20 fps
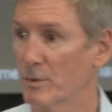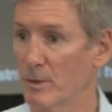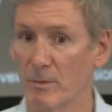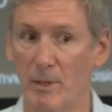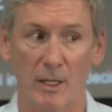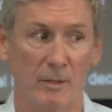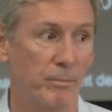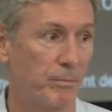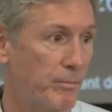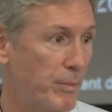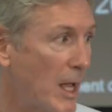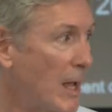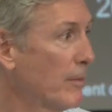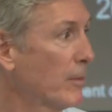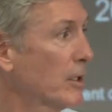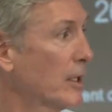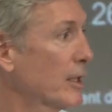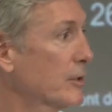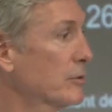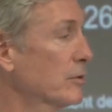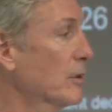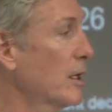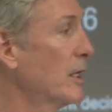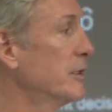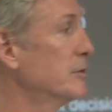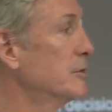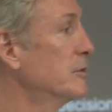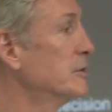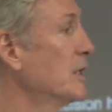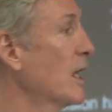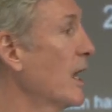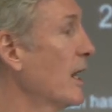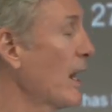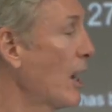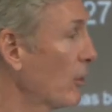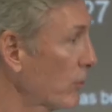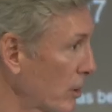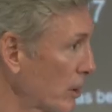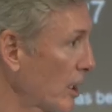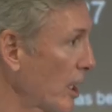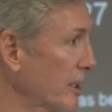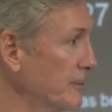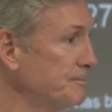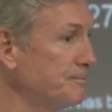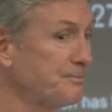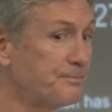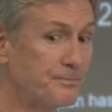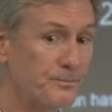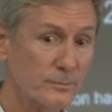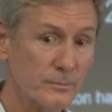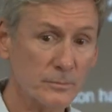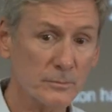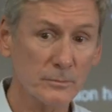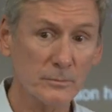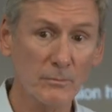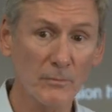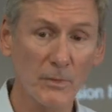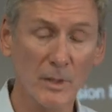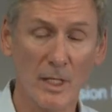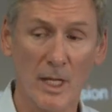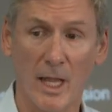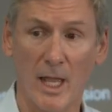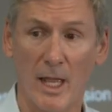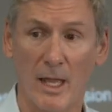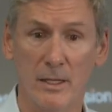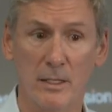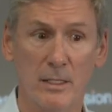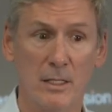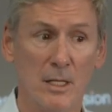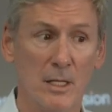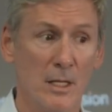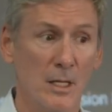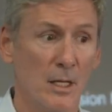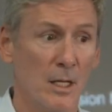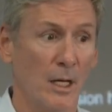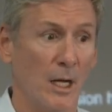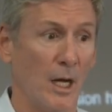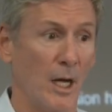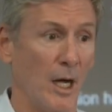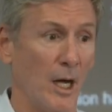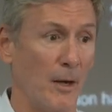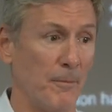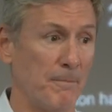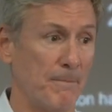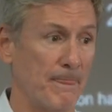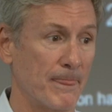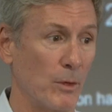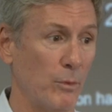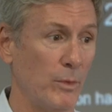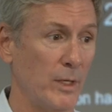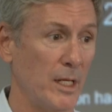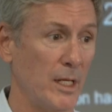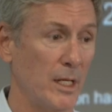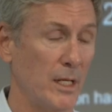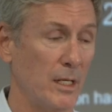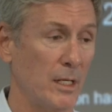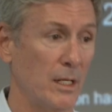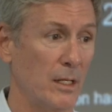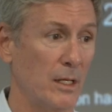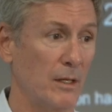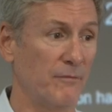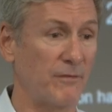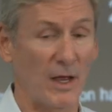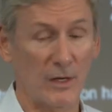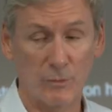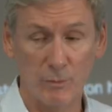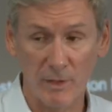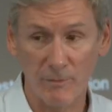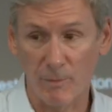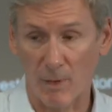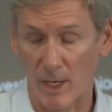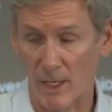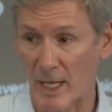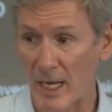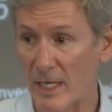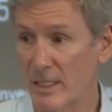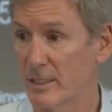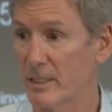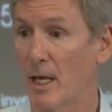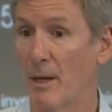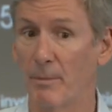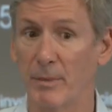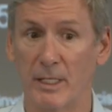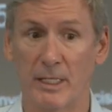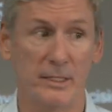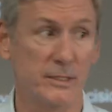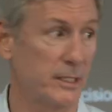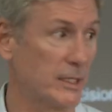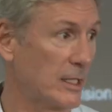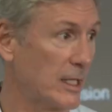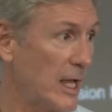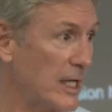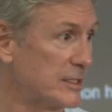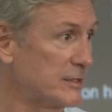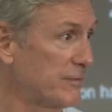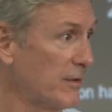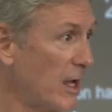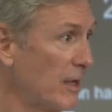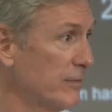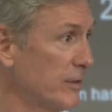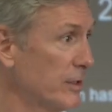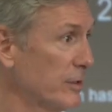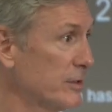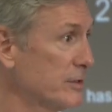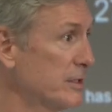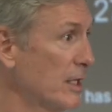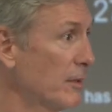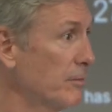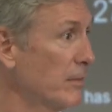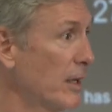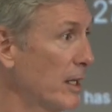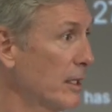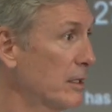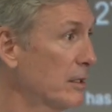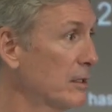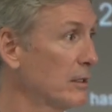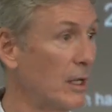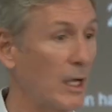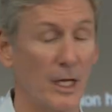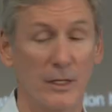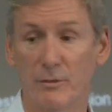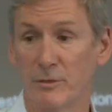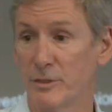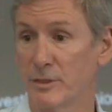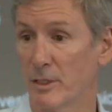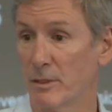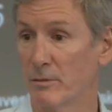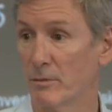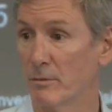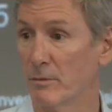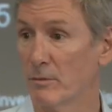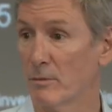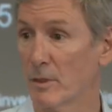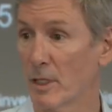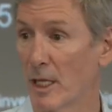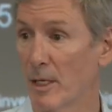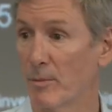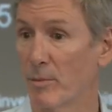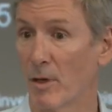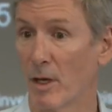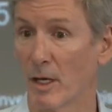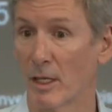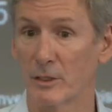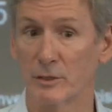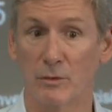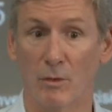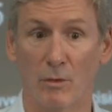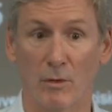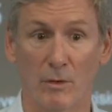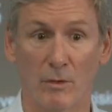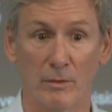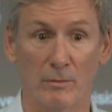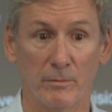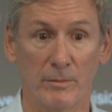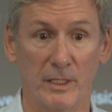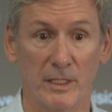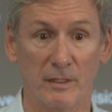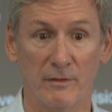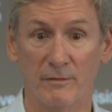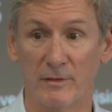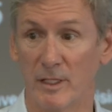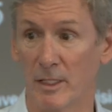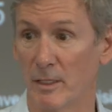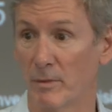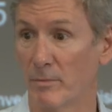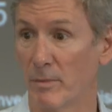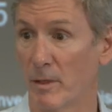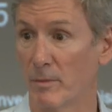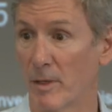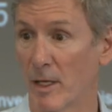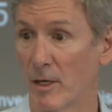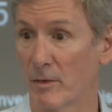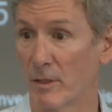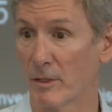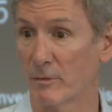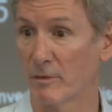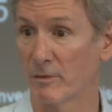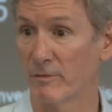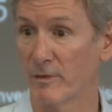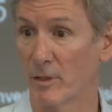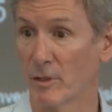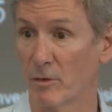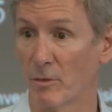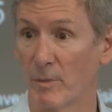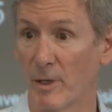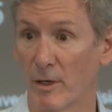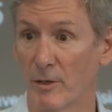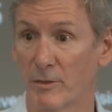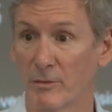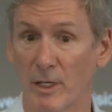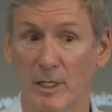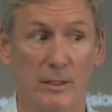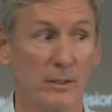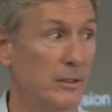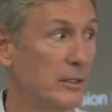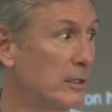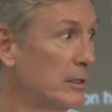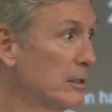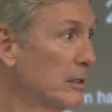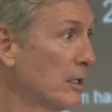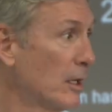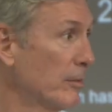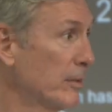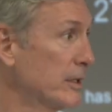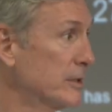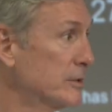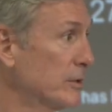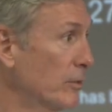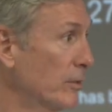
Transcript: We make PEM electrolyzers and alkaline. And um, we, in fact, we bought eight companies in the last five years that make hydrogen-related products or BEV, battery electric vehicle powertrain companies.